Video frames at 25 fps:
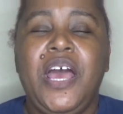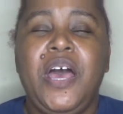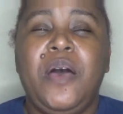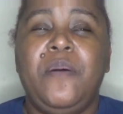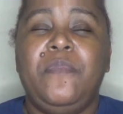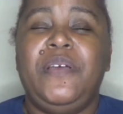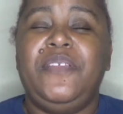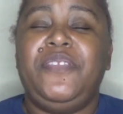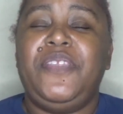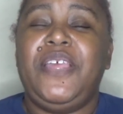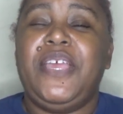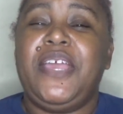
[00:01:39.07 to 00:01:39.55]

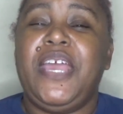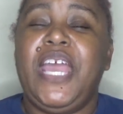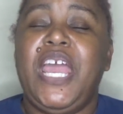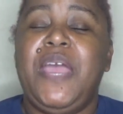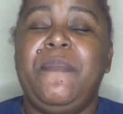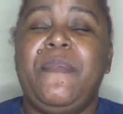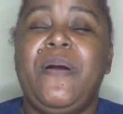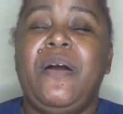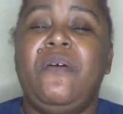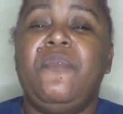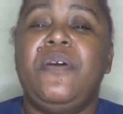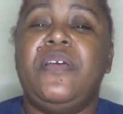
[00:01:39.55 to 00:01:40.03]
but they came
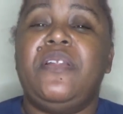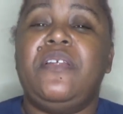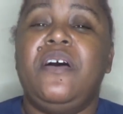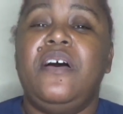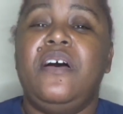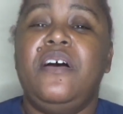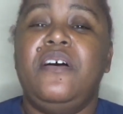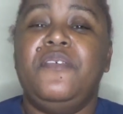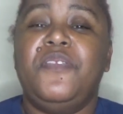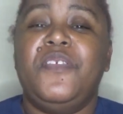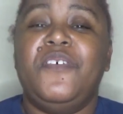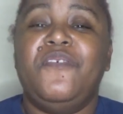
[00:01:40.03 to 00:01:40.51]
out with
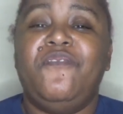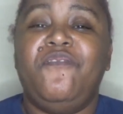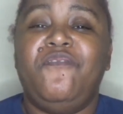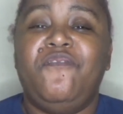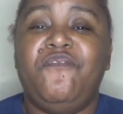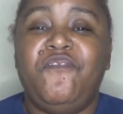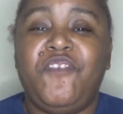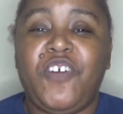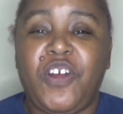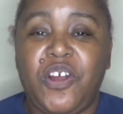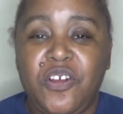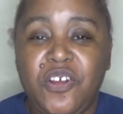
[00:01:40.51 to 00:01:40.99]
other
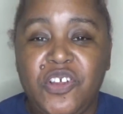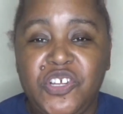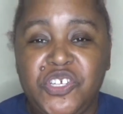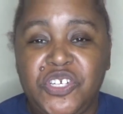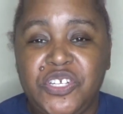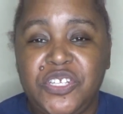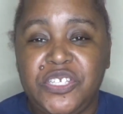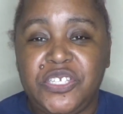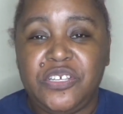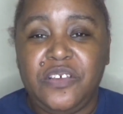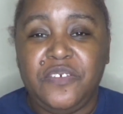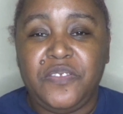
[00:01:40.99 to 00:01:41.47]

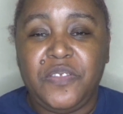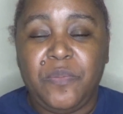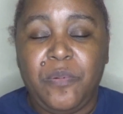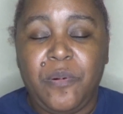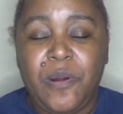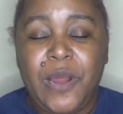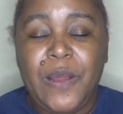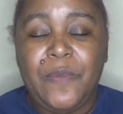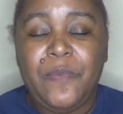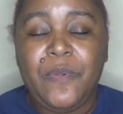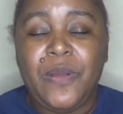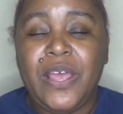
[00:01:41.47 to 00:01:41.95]
versions of the
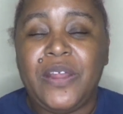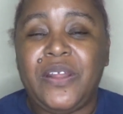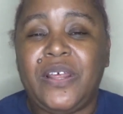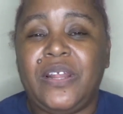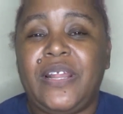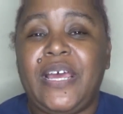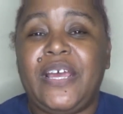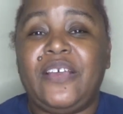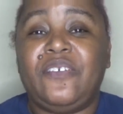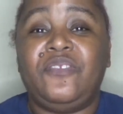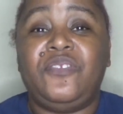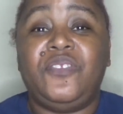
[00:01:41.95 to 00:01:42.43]
primer and I
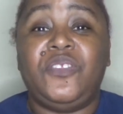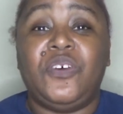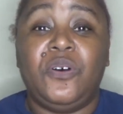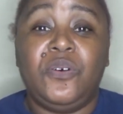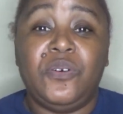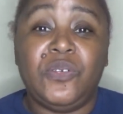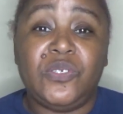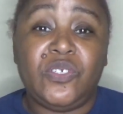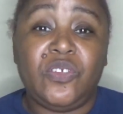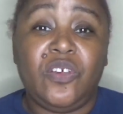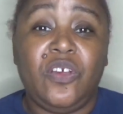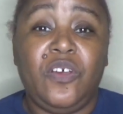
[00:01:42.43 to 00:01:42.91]
like
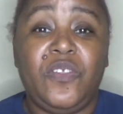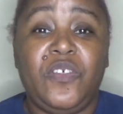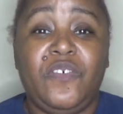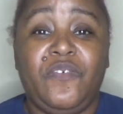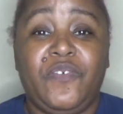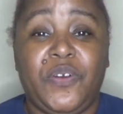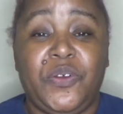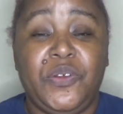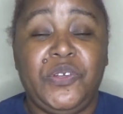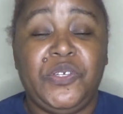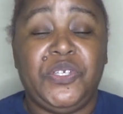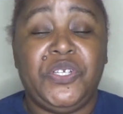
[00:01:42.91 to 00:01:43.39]
those other
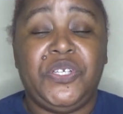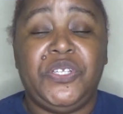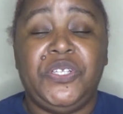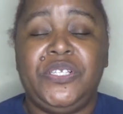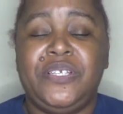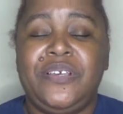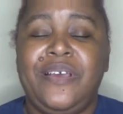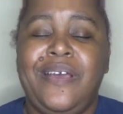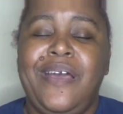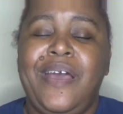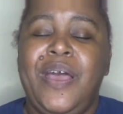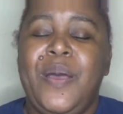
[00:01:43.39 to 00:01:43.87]
versions
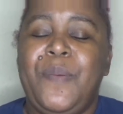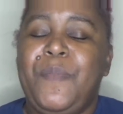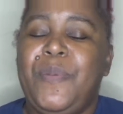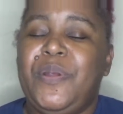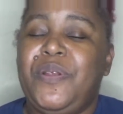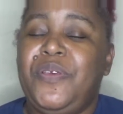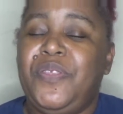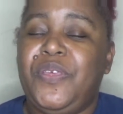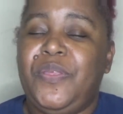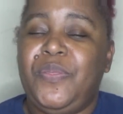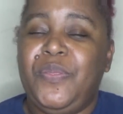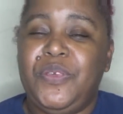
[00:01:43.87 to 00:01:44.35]
better
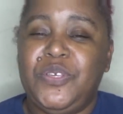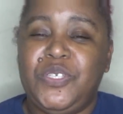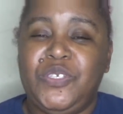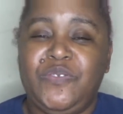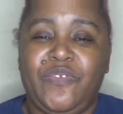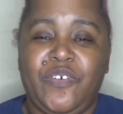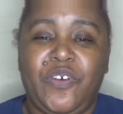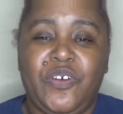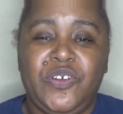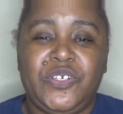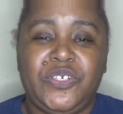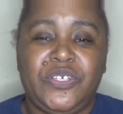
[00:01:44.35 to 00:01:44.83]
than this
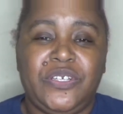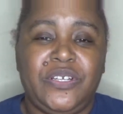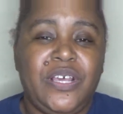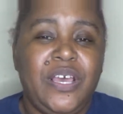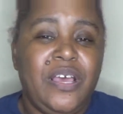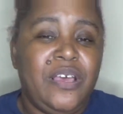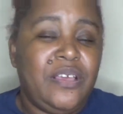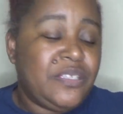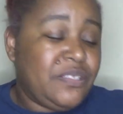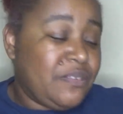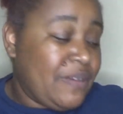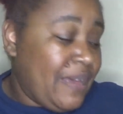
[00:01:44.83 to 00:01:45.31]
version.
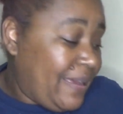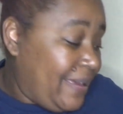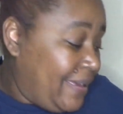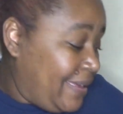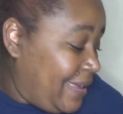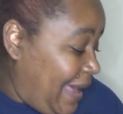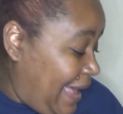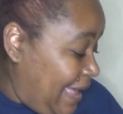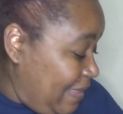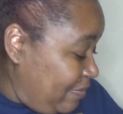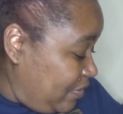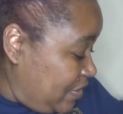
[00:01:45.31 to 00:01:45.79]
So I
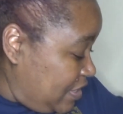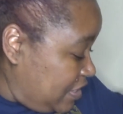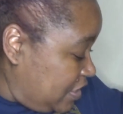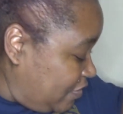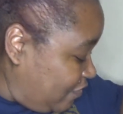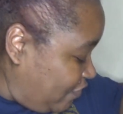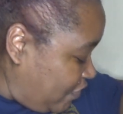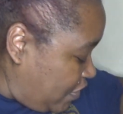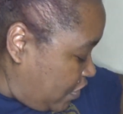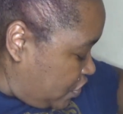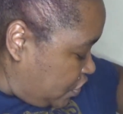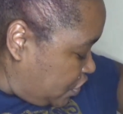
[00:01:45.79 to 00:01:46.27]
got this
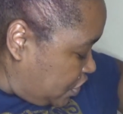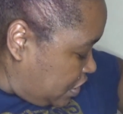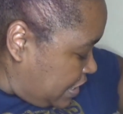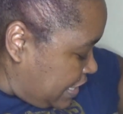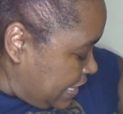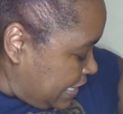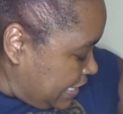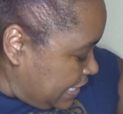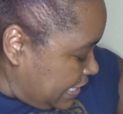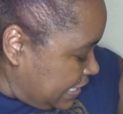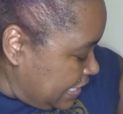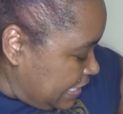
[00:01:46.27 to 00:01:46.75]
version
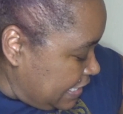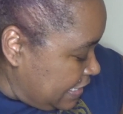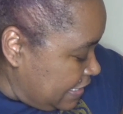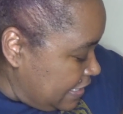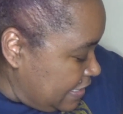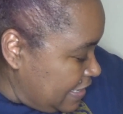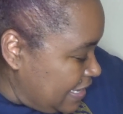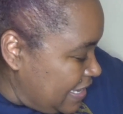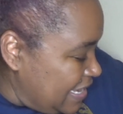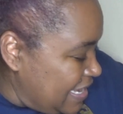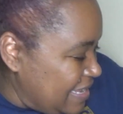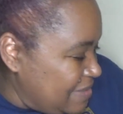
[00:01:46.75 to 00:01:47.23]

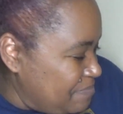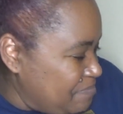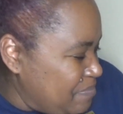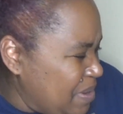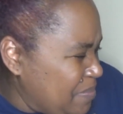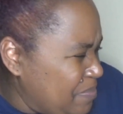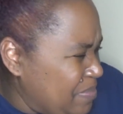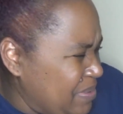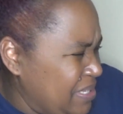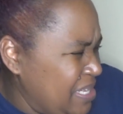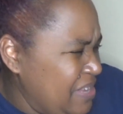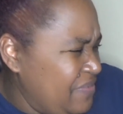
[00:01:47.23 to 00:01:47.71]
again. I
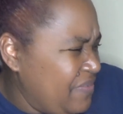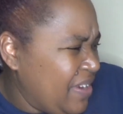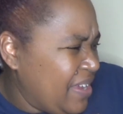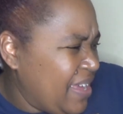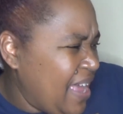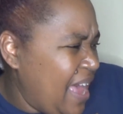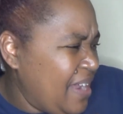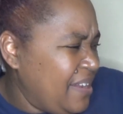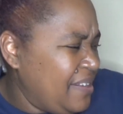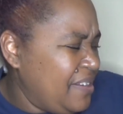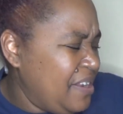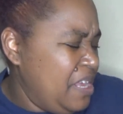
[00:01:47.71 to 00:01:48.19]
believe I
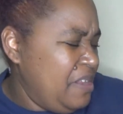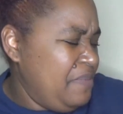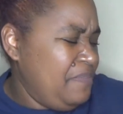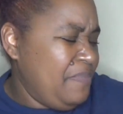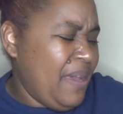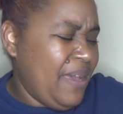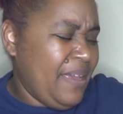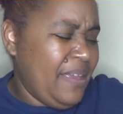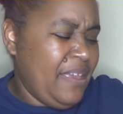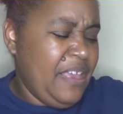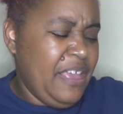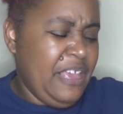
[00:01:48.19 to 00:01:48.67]
got it in
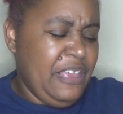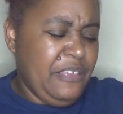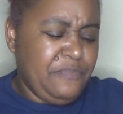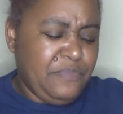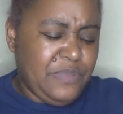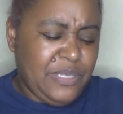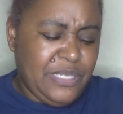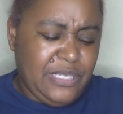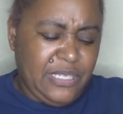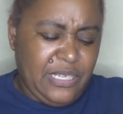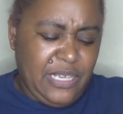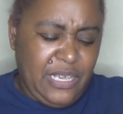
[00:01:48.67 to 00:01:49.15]
my
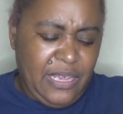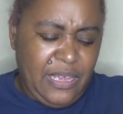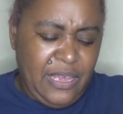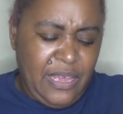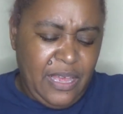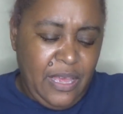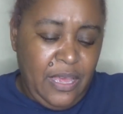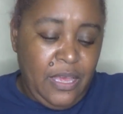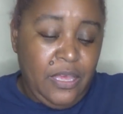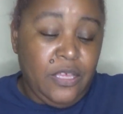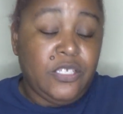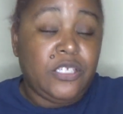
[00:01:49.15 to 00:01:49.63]
Ipsy.
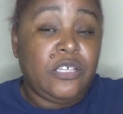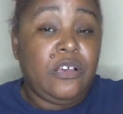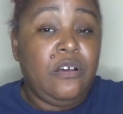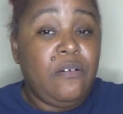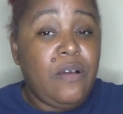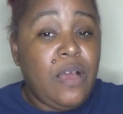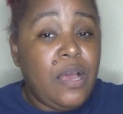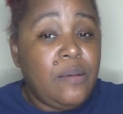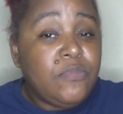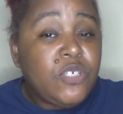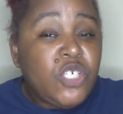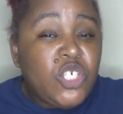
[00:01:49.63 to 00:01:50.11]
So
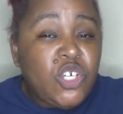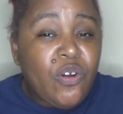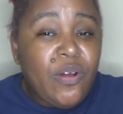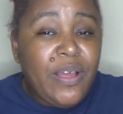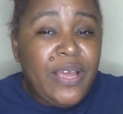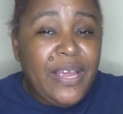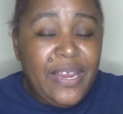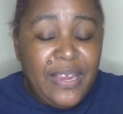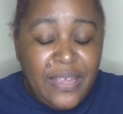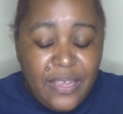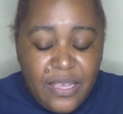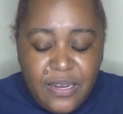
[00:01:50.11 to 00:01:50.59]
I'm
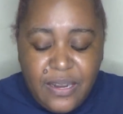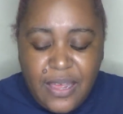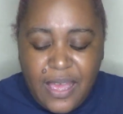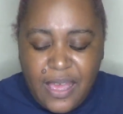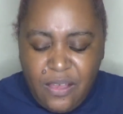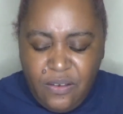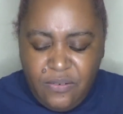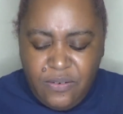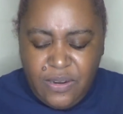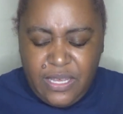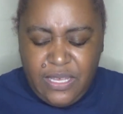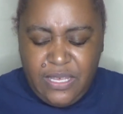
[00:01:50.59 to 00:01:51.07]
trying it
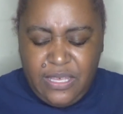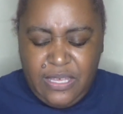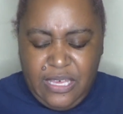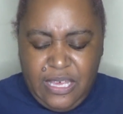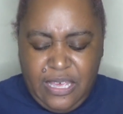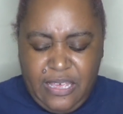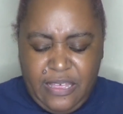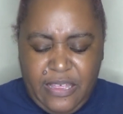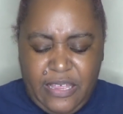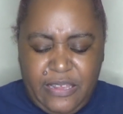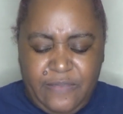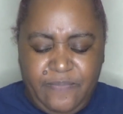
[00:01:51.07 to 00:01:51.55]
out
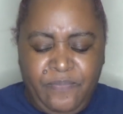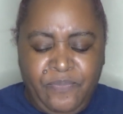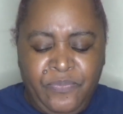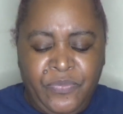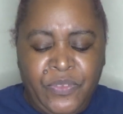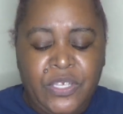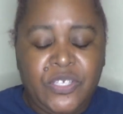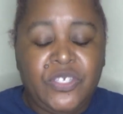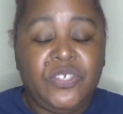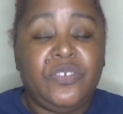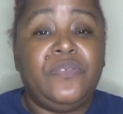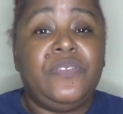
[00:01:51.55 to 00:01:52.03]
again.
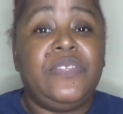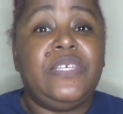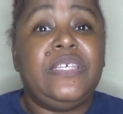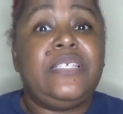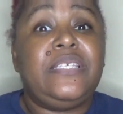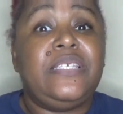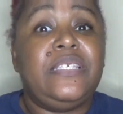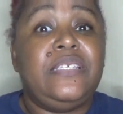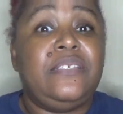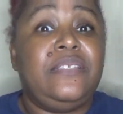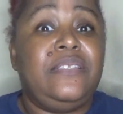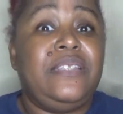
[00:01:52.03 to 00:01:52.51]
So this
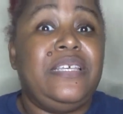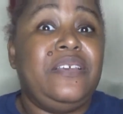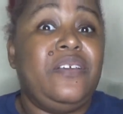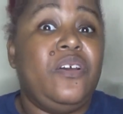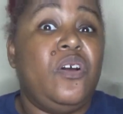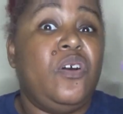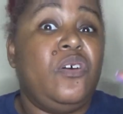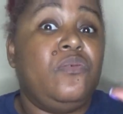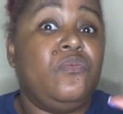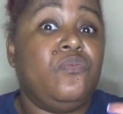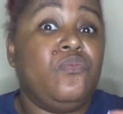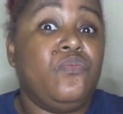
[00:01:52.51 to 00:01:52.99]
is the
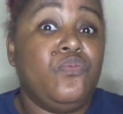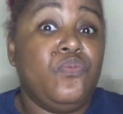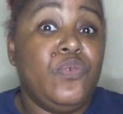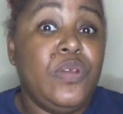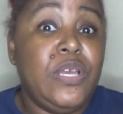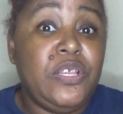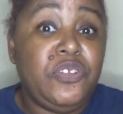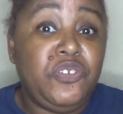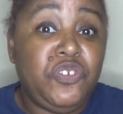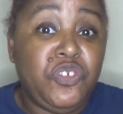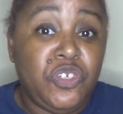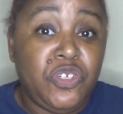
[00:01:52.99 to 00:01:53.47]

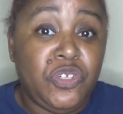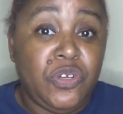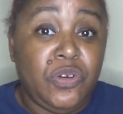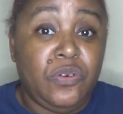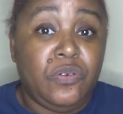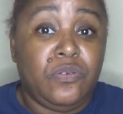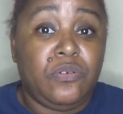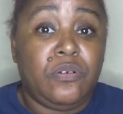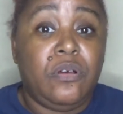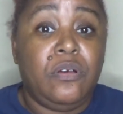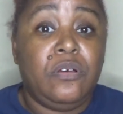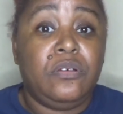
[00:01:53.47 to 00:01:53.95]

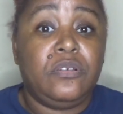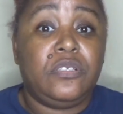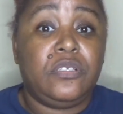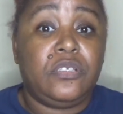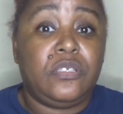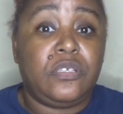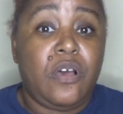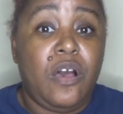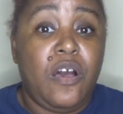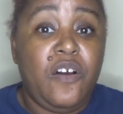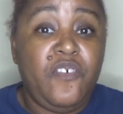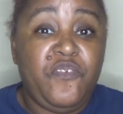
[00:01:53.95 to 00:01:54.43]
original
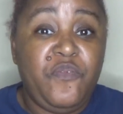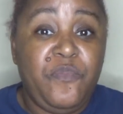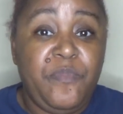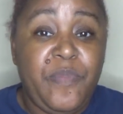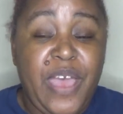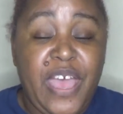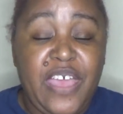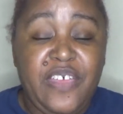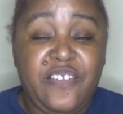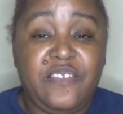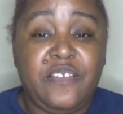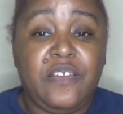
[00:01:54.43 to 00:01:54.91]
soft
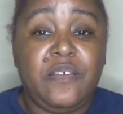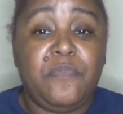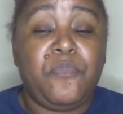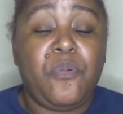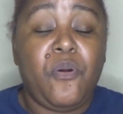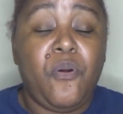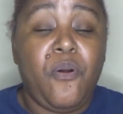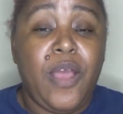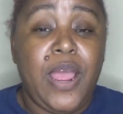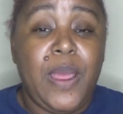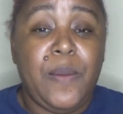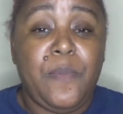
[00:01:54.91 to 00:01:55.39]
matte
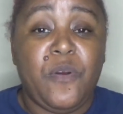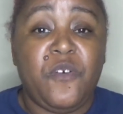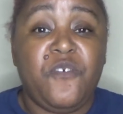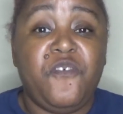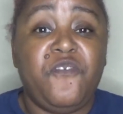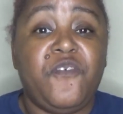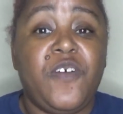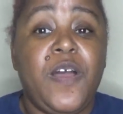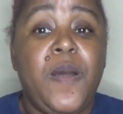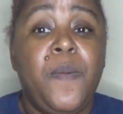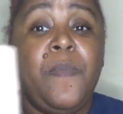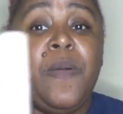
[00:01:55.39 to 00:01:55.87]
primer
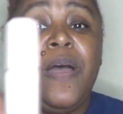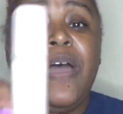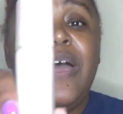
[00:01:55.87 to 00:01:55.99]
from